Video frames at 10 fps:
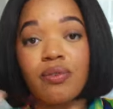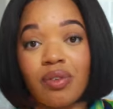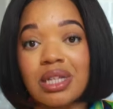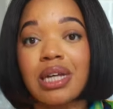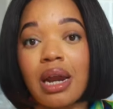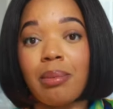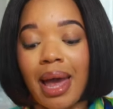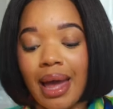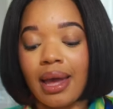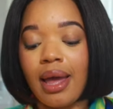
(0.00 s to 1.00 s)
for this kind of
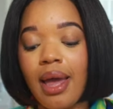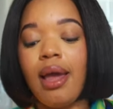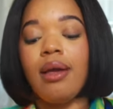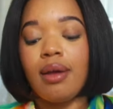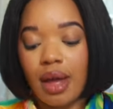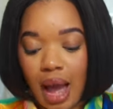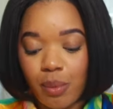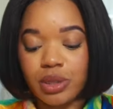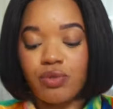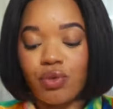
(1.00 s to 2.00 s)
bag, I
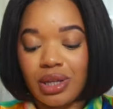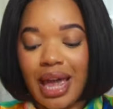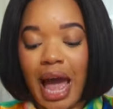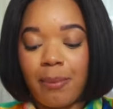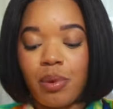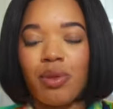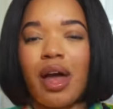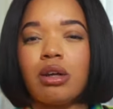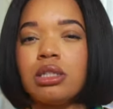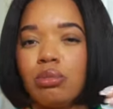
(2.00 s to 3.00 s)
was really happy with
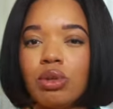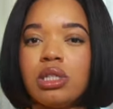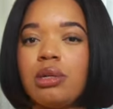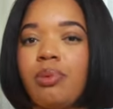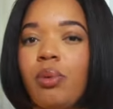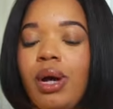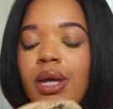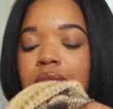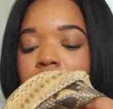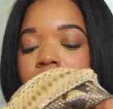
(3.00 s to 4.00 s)
how smooth the zipper
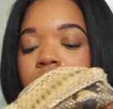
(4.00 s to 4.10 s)
was.